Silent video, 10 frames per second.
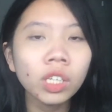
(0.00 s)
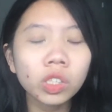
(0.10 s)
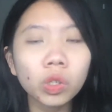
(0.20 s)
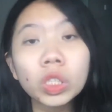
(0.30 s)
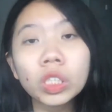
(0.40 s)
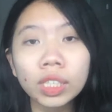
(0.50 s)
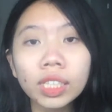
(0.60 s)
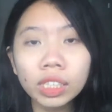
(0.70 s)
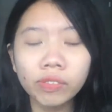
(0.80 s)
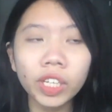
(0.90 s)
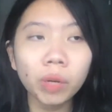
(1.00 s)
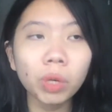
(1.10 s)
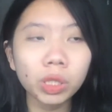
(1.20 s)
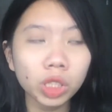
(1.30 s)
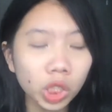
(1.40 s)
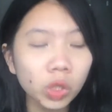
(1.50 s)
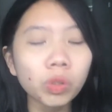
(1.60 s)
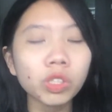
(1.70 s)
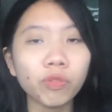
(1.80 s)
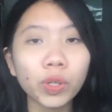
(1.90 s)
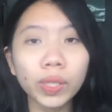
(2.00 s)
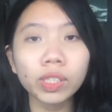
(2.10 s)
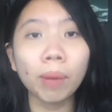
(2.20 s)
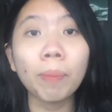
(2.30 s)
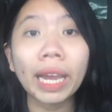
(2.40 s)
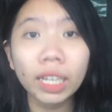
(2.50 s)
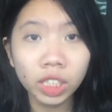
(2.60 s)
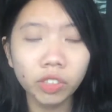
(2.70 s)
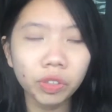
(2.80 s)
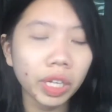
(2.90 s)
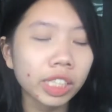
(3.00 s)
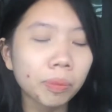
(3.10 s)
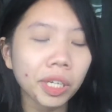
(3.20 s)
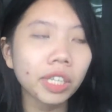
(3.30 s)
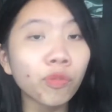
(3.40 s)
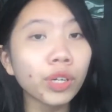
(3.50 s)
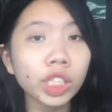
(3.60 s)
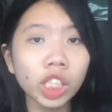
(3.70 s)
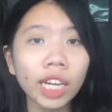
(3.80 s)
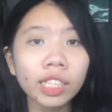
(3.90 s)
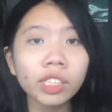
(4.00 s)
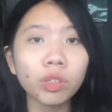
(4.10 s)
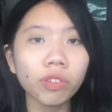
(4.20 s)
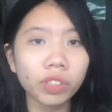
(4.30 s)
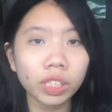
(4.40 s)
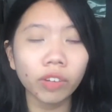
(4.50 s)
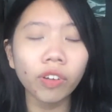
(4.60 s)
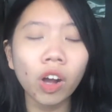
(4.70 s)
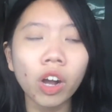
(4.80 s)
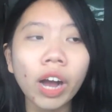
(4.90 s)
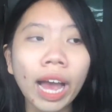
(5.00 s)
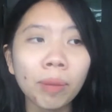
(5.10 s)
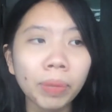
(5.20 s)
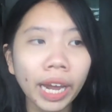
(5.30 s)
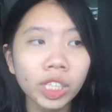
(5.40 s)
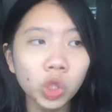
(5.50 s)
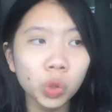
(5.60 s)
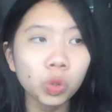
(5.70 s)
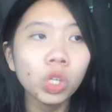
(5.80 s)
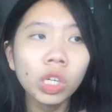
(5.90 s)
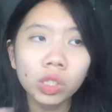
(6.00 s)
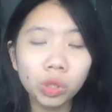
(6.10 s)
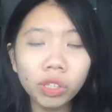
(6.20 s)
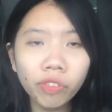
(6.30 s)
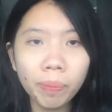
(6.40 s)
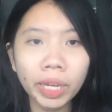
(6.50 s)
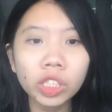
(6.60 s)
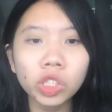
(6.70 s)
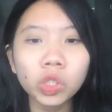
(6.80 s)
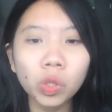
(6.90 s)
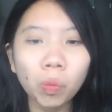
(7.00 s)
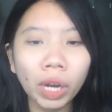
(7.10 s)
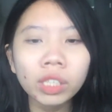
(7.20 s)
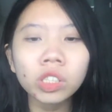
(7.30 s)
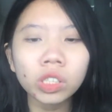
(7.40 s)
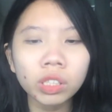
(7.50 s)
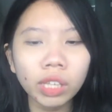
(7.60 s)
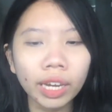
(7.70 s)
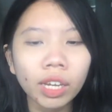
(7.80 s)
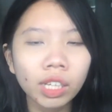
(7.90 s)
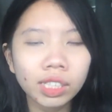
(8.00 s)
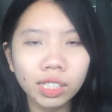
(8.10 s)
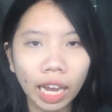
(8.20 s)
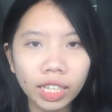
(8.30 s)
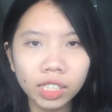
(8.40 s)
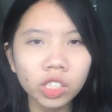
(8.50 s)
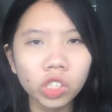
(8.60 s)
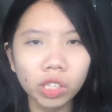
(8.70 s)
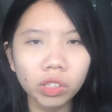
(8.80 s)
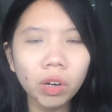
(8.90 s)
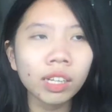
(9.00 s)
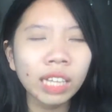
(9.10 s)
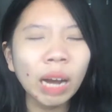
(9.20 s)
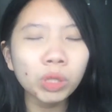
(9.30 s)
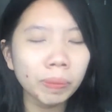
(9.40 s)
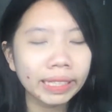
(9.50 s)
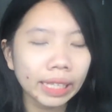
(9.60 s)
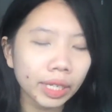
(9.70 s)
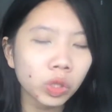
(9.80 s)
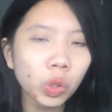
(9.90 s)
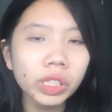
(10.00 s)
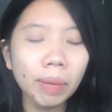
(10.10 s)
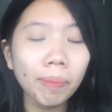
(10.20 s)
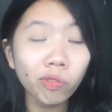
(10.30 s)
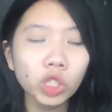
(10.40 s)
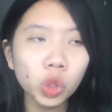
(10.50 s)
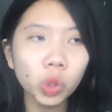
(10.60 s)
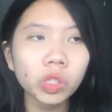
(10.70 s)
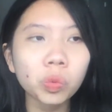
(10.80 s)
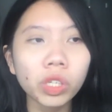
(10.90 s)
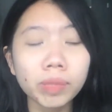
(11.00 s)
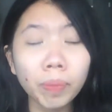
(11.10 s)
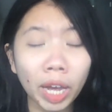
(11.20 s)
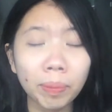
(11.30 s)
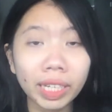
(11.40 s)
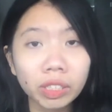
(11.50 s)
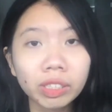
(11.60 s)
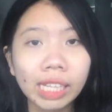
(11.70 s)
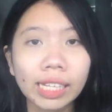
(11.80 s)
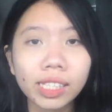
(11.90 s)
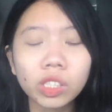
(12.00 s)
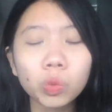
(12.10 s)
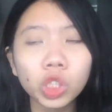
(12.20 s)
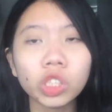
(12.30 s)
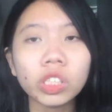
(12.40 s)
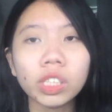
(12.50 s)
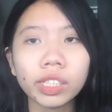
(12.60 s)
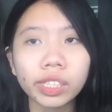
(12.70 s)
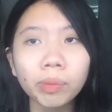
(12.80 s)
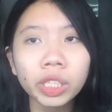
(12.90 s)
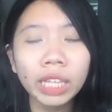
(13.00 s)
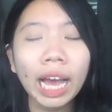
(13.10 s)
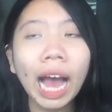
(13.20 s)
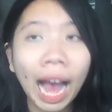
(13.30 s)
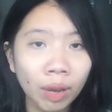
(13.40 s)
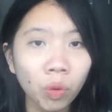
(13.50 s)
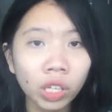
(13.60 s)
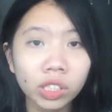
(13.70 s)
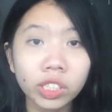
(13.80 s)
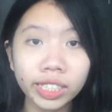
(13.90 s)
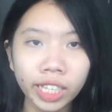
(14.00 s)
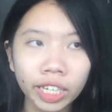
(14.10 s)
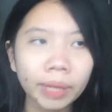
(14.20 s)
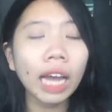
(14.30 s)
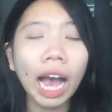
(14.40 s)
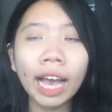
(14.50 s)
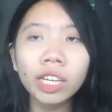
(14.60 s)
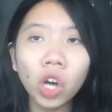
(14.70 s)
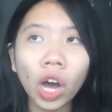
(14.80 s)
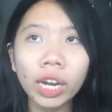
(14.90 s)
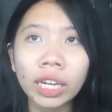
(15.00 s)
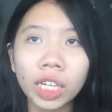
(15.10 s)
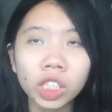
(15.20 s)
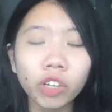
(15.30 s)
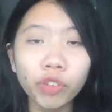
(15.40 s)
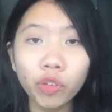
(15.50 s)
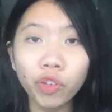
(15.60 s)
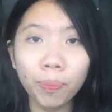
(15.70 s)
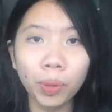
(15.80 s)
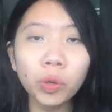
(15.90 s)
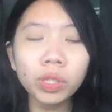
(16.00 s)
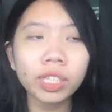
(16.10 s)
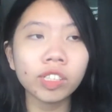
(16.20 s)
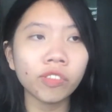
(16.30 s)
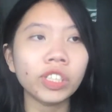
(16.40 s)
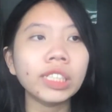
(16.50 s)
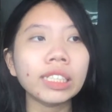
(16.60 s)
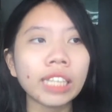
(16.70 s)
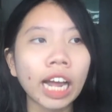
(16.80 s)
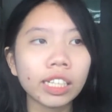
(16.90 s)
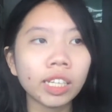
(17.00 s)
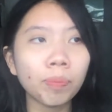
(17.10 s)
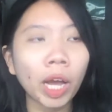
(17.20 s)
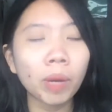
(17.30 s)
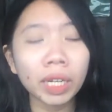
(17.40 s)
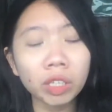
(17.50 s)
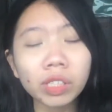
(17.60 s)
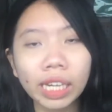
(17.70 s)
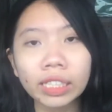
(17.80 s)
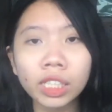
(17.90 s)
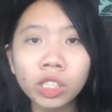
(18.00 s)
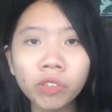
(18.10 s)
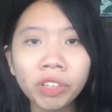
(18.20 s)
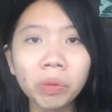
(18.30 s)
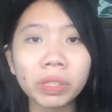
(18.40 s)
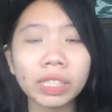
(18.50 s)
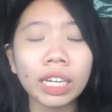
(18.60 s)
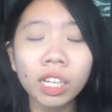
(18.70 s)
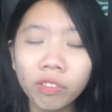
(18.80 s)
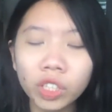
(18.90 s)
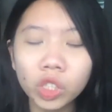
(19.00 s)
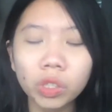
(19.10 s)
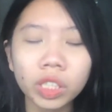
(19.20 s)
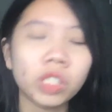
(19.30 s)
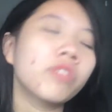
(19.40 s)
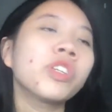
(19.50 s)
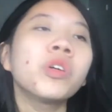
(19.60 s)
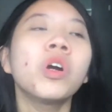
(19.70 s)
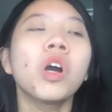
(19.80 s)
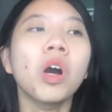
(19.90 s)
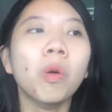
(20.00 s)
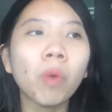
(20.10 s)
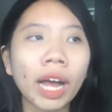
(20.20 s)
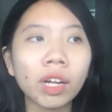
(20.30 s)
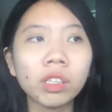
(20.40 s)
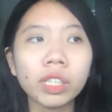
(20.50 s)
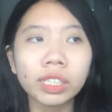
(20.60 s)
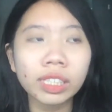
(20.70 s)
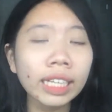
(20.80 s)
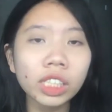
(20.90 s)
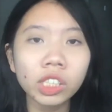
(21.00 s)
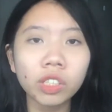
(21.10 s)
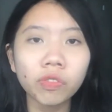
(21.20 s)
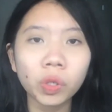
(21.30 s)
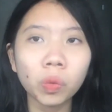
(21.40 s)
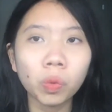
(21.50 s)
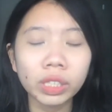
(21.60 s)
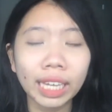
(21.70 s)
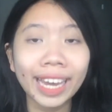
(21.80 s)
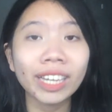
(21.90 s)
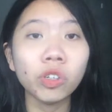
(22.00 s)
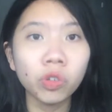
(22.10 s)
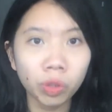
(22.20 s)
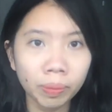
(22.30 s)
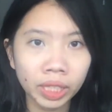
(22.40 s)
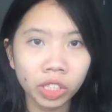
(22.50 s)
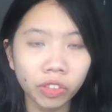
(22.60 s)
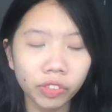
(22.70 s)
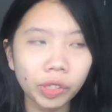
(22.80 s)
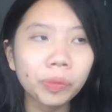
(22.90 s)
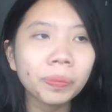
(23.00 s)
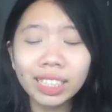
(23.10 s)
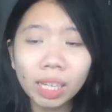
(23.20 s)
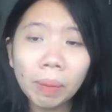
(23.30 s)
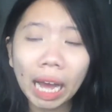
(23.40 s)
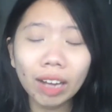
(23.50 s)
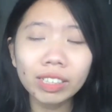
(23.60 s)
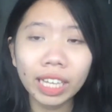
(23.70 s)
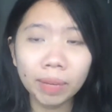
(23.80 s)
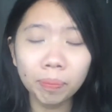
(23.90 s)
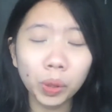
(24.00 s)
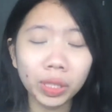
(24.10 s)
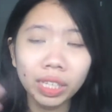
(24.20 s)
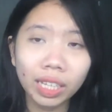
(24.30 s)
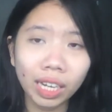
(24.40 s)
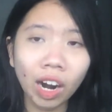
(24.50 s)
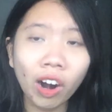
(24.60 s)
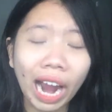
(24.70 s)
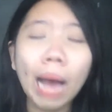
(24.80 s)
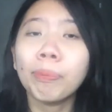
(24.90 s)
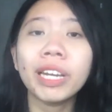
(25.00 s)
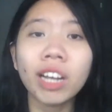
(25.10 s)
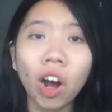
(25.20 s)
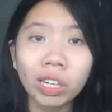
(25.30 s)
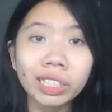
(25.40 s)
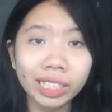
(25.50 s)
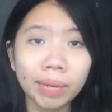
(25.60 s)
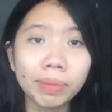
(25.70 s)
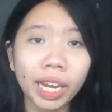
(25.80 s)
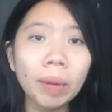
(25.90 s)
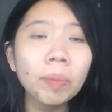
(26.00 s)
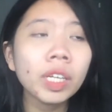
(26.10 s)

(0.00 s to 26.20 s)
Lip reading: So in this video, we're just going to focus on my interview experience. For the Chinese University of Hong Kong, I applied to two different majors. So one is just like science in general. That was my second choice. And my first choice was biomedical sciences, which is the subject that I want to study. I got an interview for both. The difference is that the biomedical science interview was an individual interview while the science interview was a group interview. Somehow they both are happening on the same day,